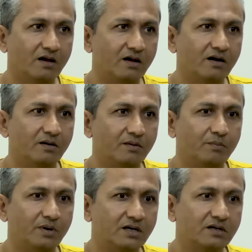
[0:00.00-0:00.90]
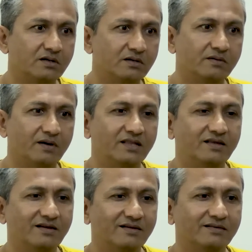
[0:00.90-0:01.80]
but I
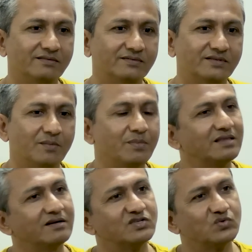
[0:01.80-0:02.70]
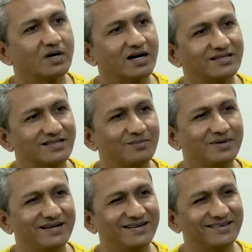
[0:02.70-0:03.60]
think some methods work and some
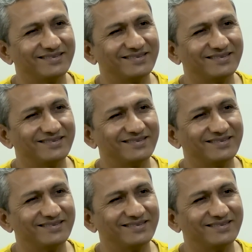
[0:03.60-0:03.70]
didn't.